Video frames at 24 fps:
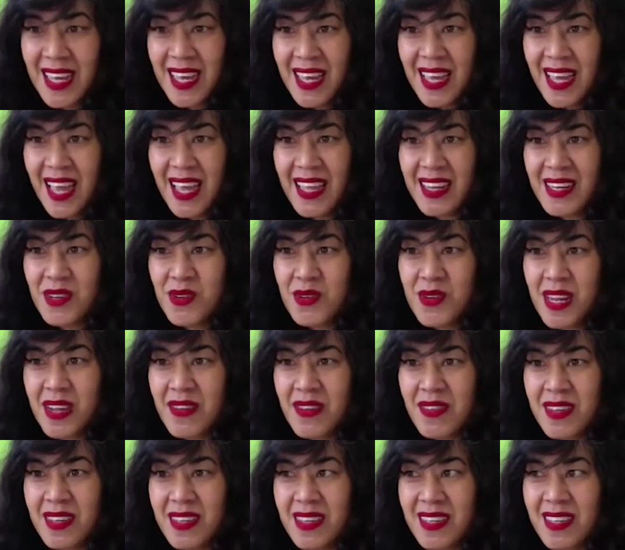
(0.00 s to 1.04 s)

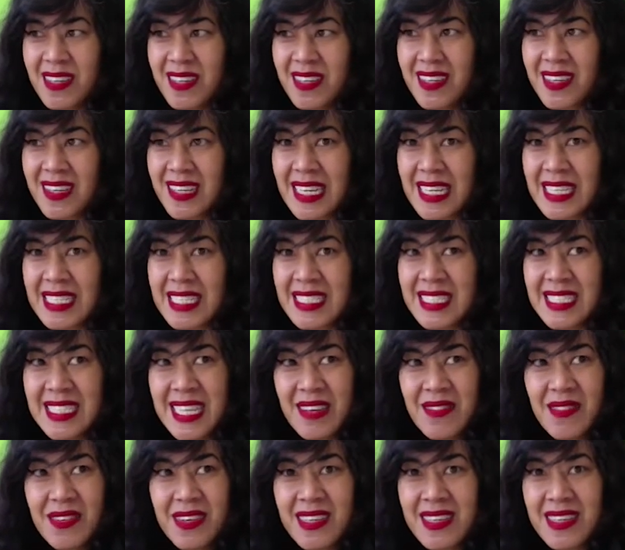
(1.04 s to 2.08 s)
it's
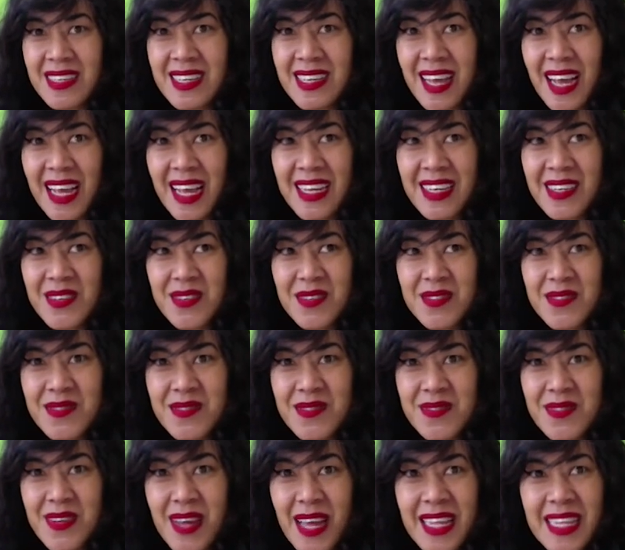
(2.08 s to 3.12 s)
never kind of,
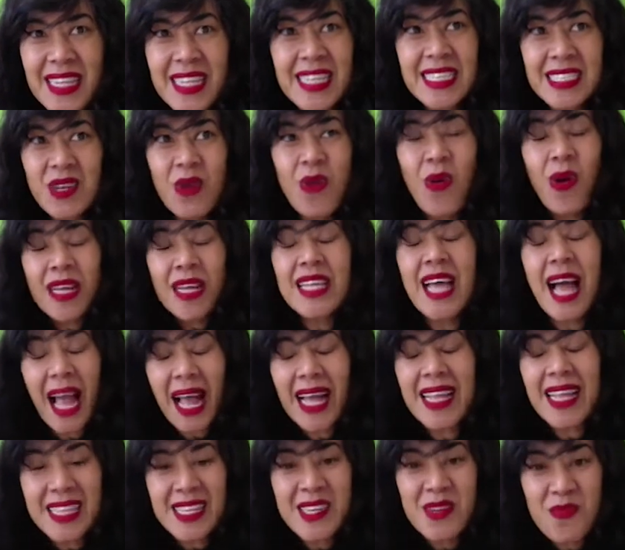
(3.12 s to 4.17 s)
and it's quite
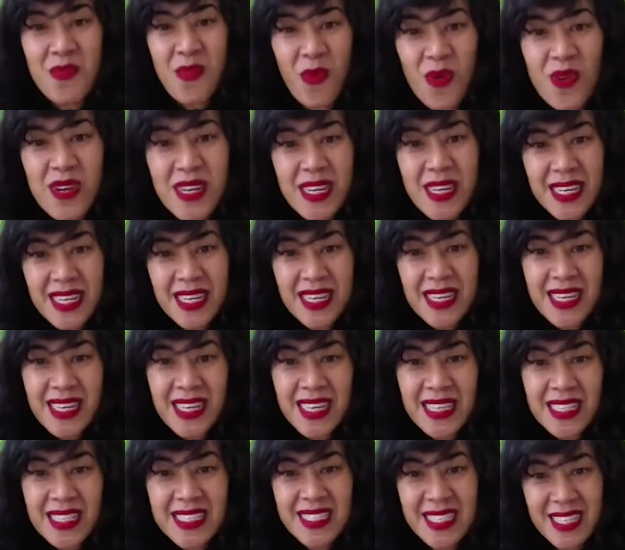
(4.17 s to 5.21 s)
unrewarding
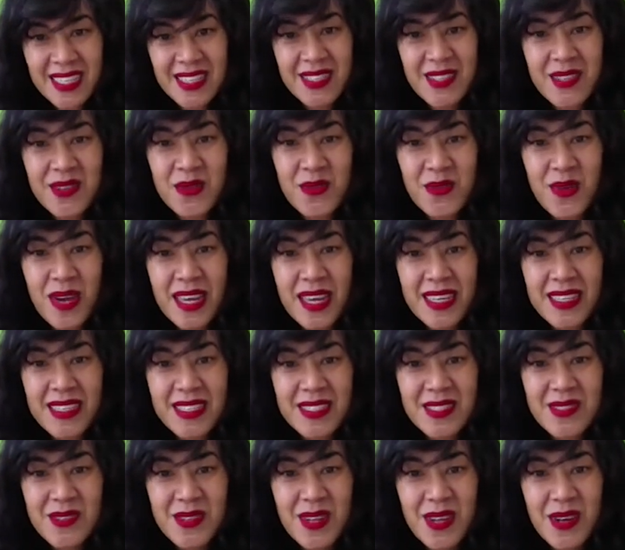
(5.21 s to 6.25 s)
in certain
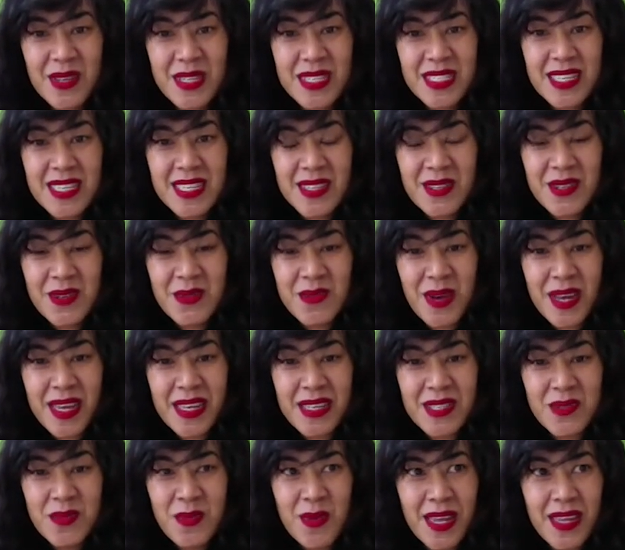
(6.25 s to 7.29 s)
ways, in certain
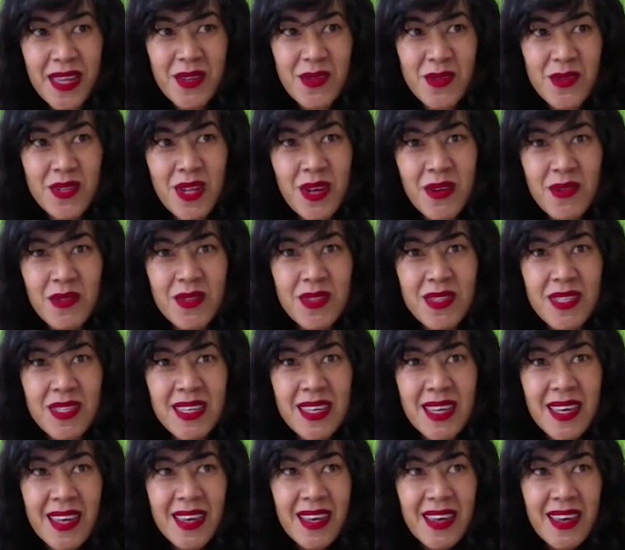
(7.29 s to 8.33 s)
ways where you don't,
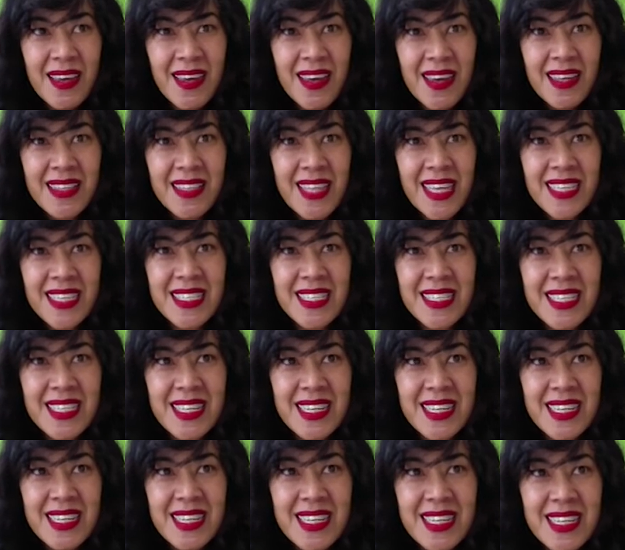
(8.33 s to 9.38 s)

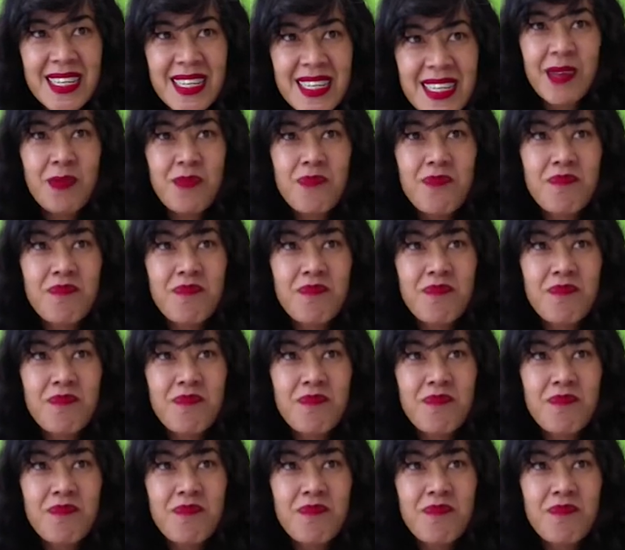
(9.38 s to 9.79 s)
it's not like